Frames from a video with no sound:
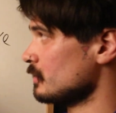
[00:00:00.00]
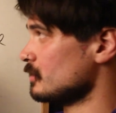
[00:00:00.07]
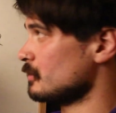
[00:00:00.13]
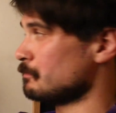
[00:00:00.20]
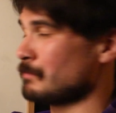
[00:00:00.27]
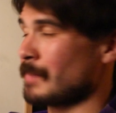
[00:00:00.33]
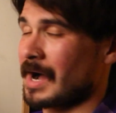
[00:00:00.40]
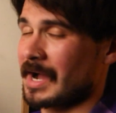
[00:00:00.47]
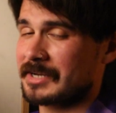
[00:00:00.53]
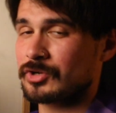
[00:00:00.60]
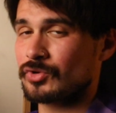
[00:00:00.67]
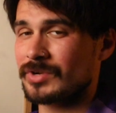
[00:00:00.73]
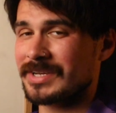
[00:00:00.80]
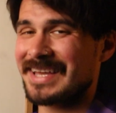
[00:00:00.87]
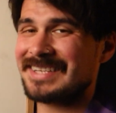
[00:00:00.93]
The mind
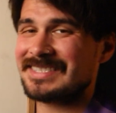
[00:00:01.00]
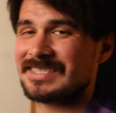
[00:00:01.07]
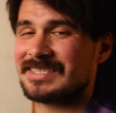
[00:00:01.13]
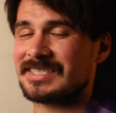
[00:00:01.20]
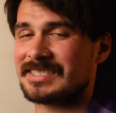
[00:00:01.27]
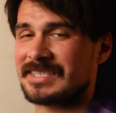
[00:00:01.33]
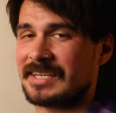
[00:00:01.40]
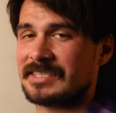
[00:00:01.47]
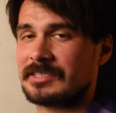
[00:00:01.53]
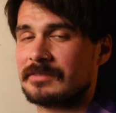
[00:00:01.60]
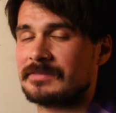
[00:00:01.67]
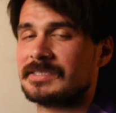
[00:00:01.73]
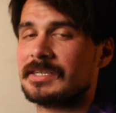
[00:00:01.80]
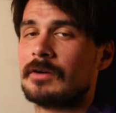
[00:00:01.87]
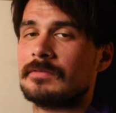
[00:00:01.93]
creates the sense
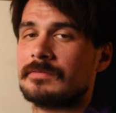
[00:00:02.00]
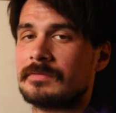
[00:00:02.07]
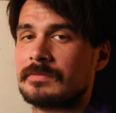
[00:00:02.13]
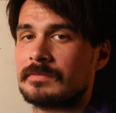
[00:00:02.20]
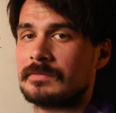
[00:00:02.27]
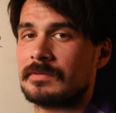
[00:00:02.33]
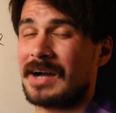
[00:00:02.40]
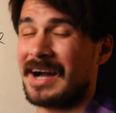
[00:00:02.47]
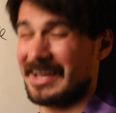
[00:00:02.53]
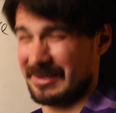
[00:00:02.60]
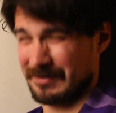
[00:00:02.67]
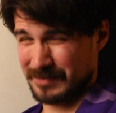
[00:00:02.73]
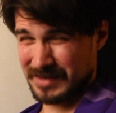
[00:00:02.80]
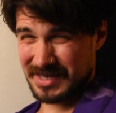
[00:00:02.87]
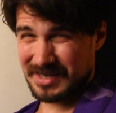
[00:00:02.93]
of self. I
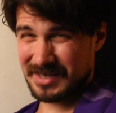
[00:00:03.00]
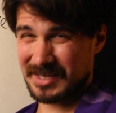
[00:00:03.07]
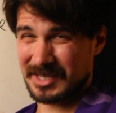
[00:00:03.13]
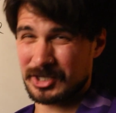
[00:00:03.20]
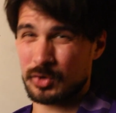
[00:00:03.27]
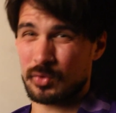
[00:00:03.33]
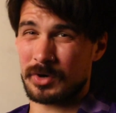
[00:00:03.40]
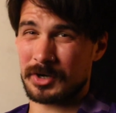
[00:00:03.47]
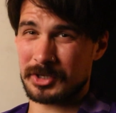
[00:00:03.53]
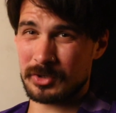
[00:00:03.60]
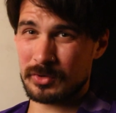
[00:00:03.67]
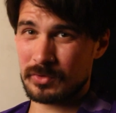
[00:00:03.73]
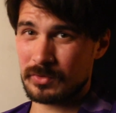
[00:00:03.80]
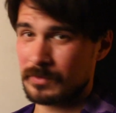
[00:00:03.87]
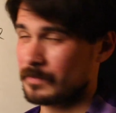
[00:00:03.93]
am me and you are
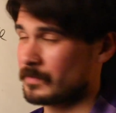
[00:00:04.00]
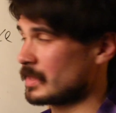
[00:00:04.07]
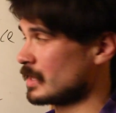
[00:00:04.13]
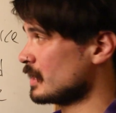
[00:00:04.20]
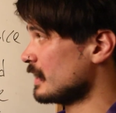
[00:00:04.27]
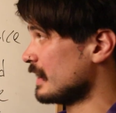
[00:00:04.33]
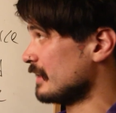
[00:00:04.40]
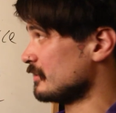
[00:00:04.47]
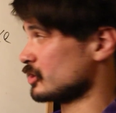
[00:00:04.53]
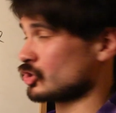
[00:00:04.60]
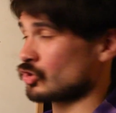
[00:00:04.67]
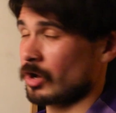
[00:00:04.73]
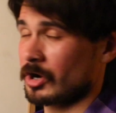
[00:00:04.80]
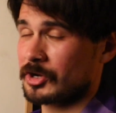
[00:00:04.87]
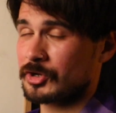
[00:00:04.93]
you. And the
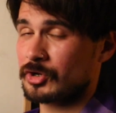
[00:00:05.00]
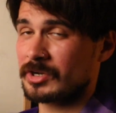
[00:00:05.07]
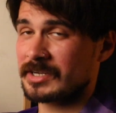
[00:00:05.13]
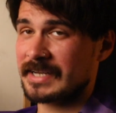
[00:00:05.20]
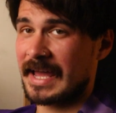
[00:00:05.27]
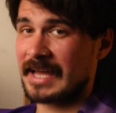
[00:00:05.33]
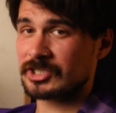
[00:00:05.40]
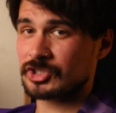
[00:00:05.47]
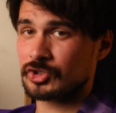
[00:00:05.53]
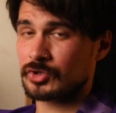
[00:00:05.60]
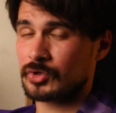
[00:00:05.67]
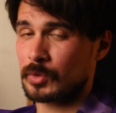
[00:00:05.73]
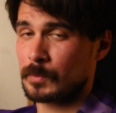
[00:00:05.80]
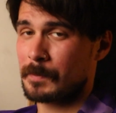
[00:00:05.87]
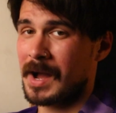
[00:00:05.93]
stronger you're attached to
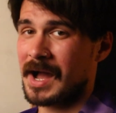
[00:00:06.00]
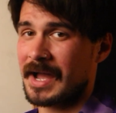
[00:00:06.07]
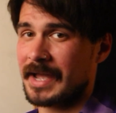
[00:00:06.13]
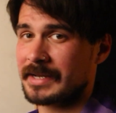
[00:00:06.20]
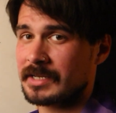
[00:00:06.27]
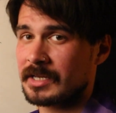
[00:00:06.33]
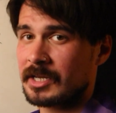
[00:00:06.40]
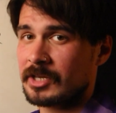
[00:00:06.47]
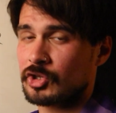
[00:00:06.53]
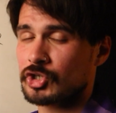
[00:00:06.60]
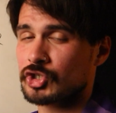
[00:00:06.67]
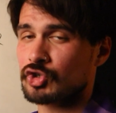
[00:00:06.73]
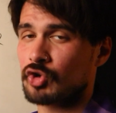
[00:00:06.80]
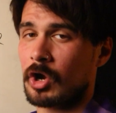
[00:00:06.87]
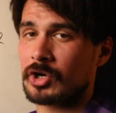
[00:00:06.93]
your mind, the
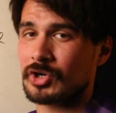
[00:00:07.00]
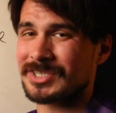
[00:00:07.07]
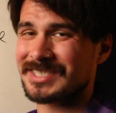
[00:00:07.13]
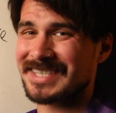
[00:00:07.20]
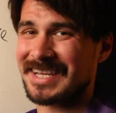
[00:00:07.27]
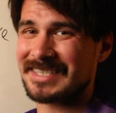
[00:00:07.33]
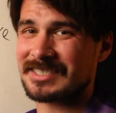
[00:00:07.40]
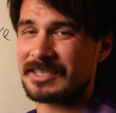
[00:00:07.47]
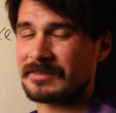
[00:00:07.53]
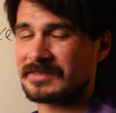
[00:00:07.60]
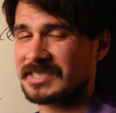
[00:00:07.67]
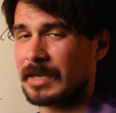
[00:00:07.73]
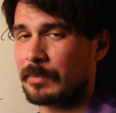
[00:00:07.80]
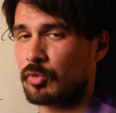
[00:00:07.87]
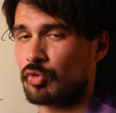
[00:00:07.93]
stronger sense of
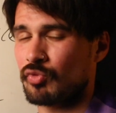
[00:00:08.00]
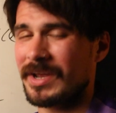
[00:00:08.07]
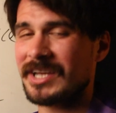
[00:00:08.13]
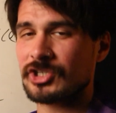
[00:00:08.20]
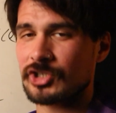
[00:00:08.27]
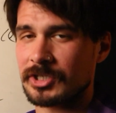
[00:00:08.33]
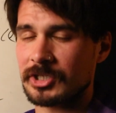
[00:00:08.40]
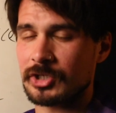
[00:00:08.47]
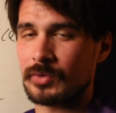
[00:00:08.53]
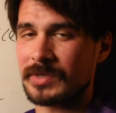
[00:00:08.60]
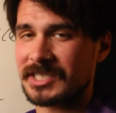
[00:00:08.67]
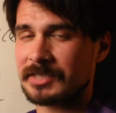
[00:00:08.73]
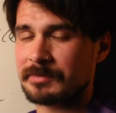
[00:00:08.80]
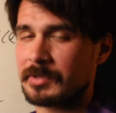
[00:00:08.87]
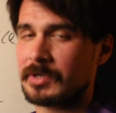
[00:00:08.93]
separation you
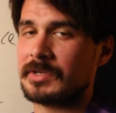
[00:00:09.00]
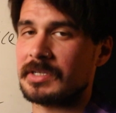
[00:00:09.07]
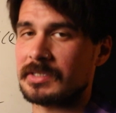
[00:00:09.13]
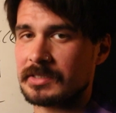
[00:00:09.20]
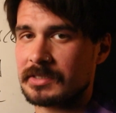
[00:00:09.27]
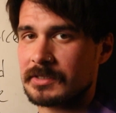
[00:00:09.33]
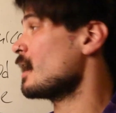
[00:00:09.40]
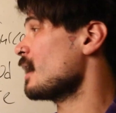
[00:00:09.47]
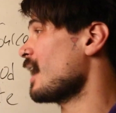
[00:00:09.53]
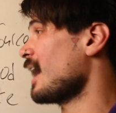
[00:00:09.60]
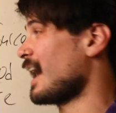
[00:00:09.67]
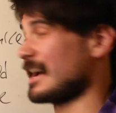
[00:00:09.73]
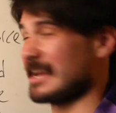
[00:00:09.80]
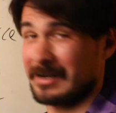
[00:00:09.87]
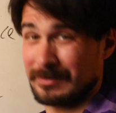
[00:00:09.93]
experience.
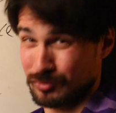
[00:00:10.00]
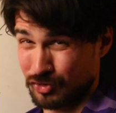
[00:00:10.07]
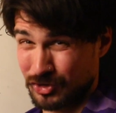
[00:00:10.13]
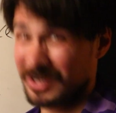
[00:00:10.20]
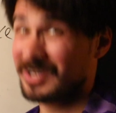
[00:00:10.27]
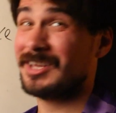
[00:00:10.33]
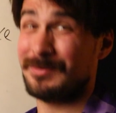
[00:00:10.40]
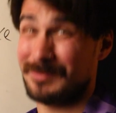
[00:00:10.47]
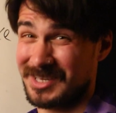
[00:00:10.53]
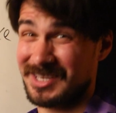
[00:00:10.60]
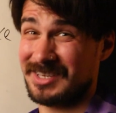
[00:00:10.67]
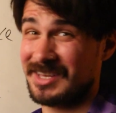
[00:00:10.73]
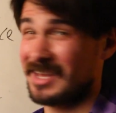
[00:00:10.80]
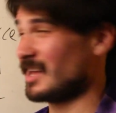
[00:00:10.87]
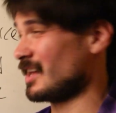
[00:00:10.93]
I am really
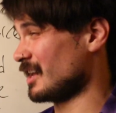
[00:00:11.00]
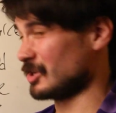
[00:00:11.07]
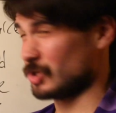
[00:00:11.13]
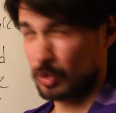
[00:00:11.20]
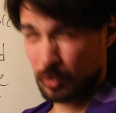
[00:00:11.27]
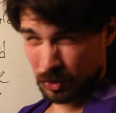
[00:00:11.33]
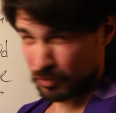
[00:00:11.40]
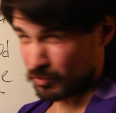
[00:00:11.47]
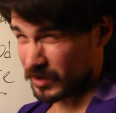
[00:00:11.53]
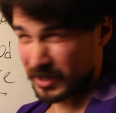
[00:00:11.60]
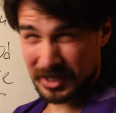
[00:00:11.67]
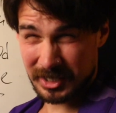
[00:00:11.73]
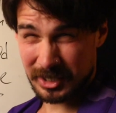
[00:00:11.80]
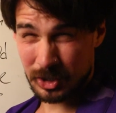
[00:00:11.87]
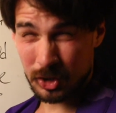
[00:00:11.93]
me and you are
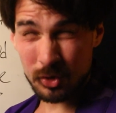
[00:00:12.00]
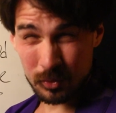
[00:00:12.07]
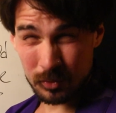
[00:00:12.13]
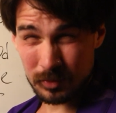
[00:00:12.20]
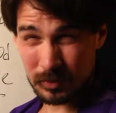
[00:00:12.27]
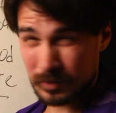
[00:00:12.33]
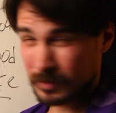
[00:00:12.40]
really you.